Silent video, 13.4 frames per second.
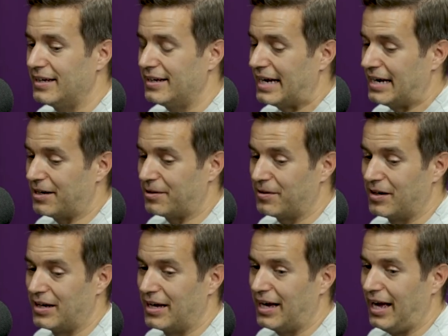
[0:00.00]
Now,
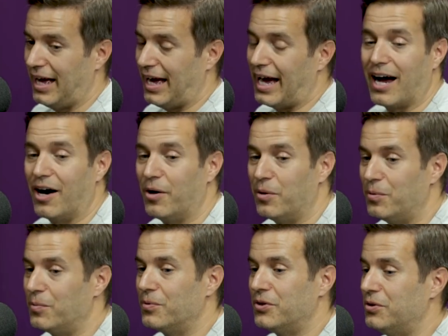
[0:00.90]

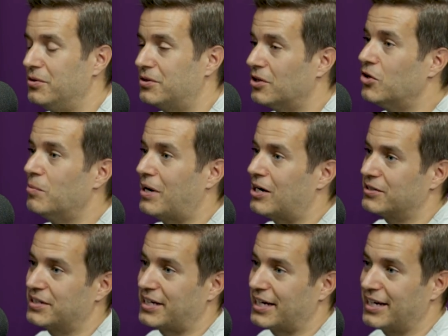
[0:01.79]
how you go
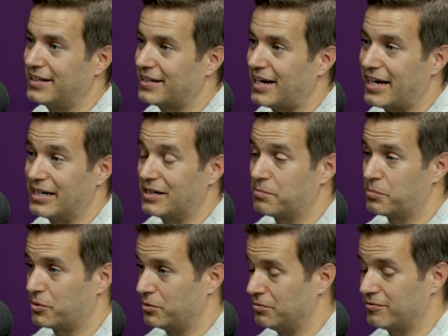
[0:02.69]
about getting that
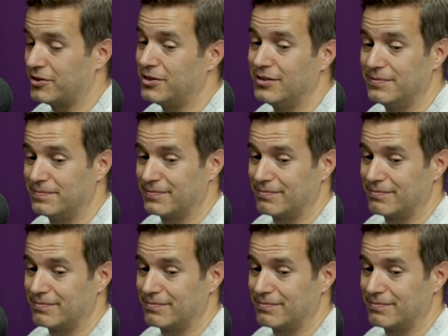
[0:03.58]
approval